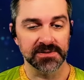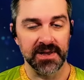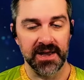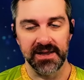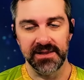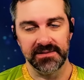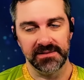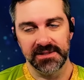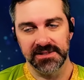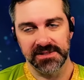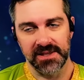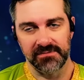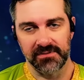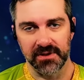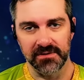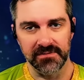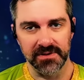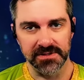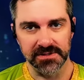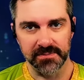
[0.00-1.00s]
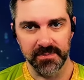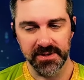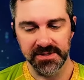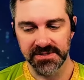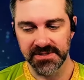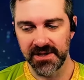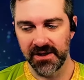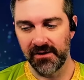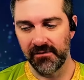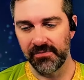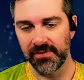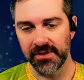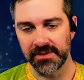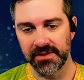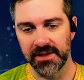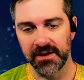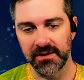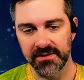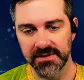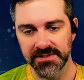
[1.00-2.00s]
myself that
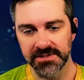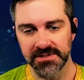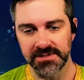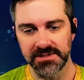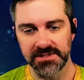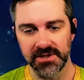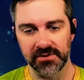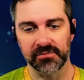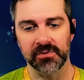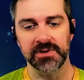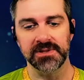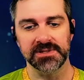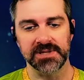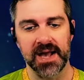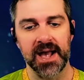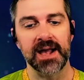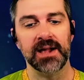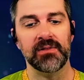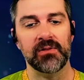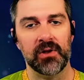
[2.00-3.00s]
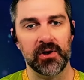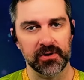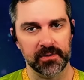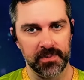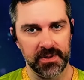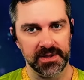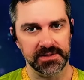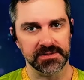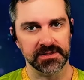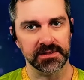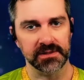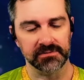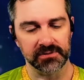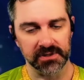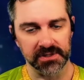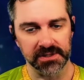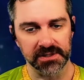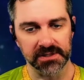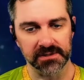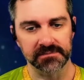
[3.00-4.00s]
there is different dialogue being delivered
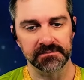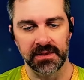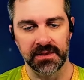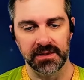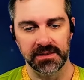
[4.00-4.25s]
here.